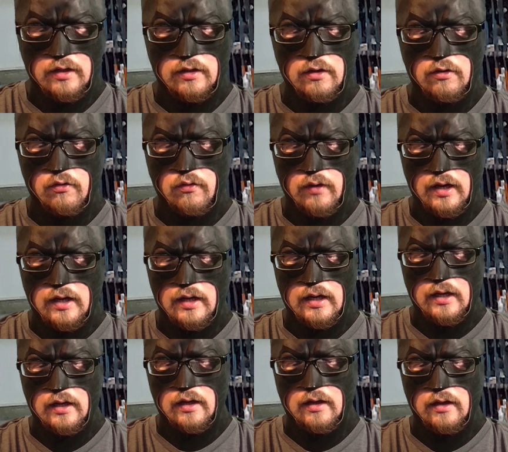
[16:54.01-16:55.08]
You're
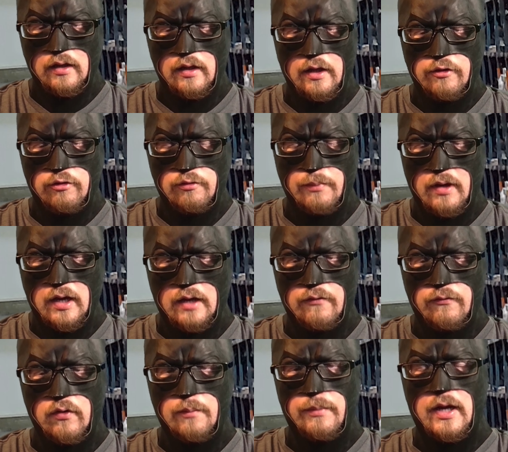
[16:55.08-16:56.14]
creating a spot
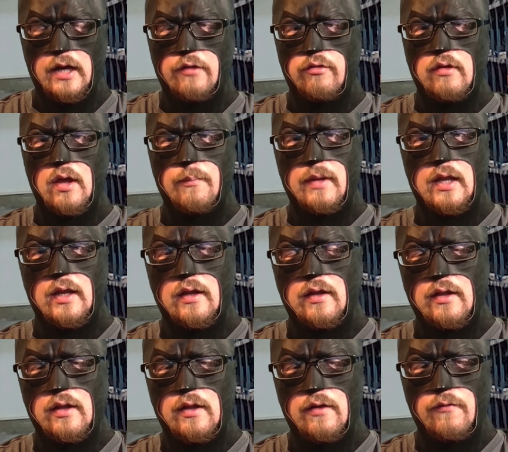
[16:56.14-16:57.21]
for a box
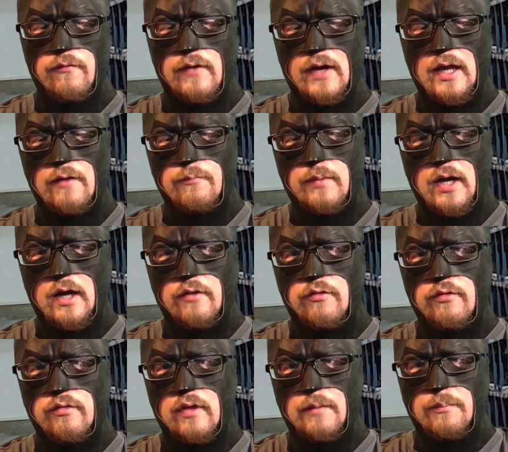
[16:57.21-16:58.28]
coming 5
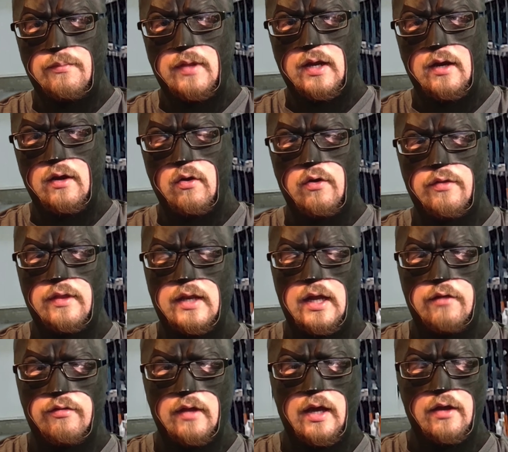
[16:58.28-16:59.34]
boxes up there, or the
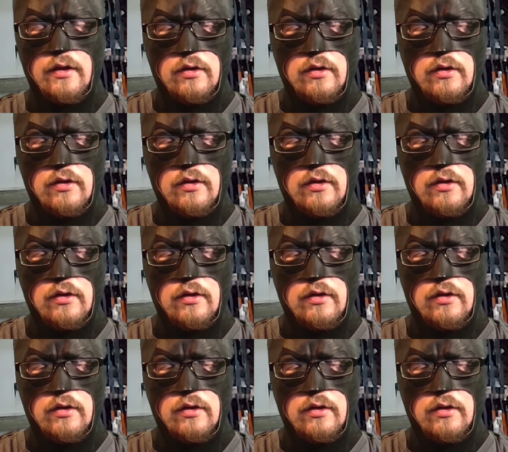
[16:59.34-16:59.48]
next aisle.